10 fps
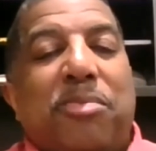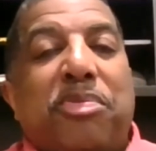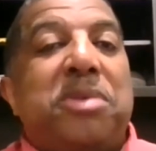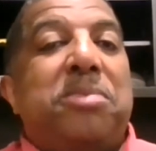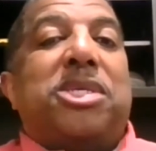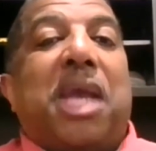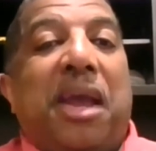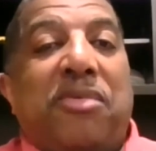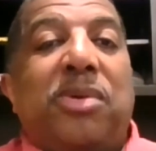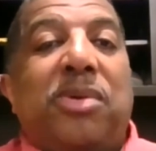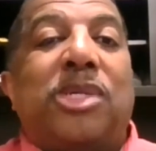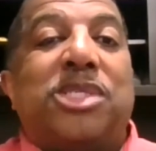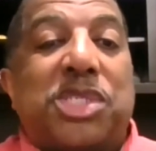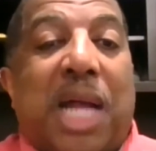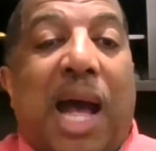pretty much
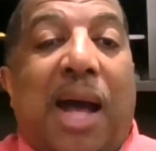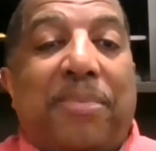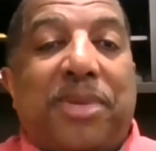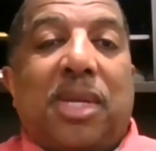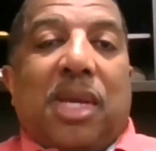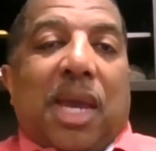everyone stopped